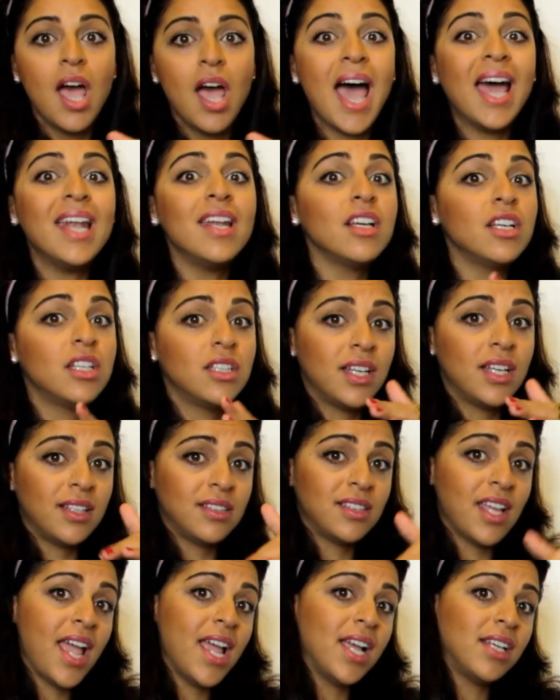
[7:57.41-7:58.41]
and it
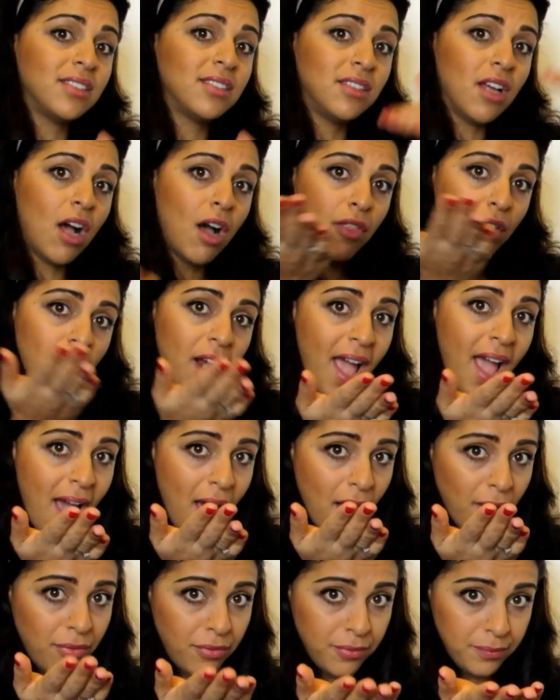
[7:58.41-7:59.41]
takes the other
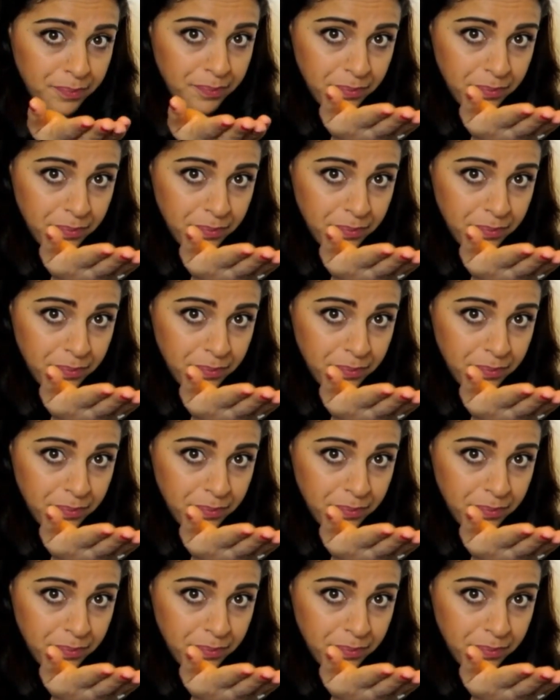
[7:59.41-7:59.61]
half